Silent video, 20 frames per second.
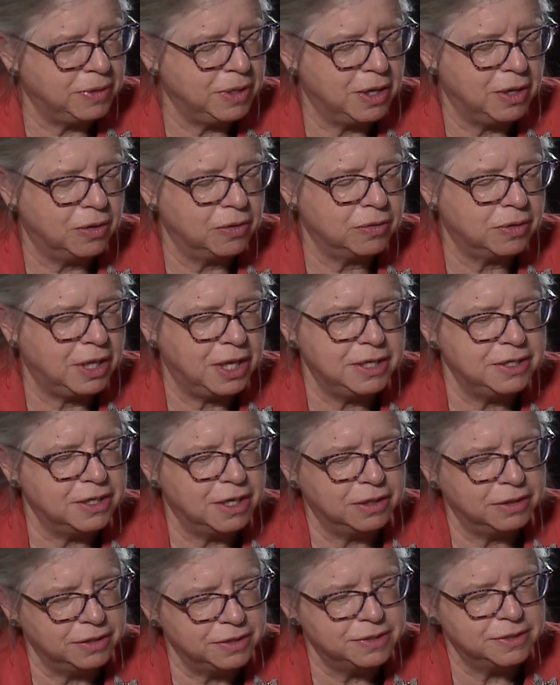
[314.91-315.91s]
you know, Clay
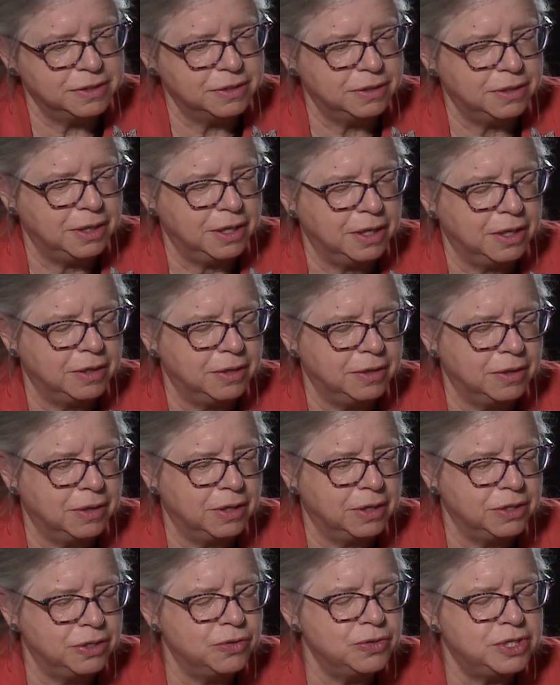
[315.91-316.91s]
Douglas and
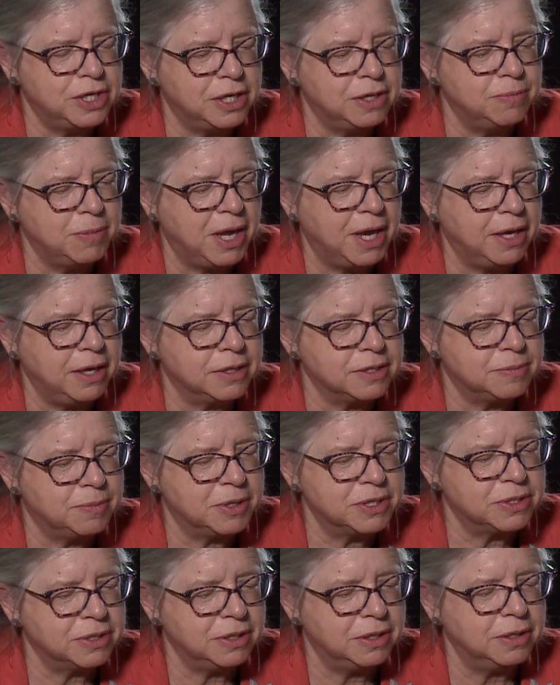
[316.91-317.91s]
Eugene May,
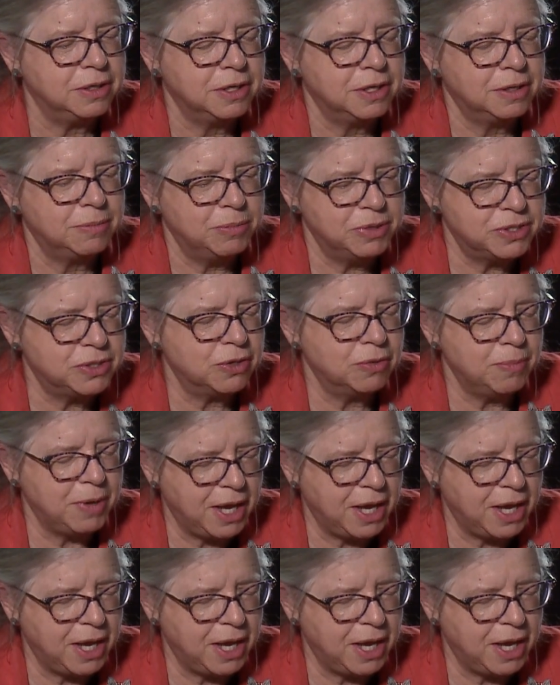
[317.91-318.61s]
especially Mr.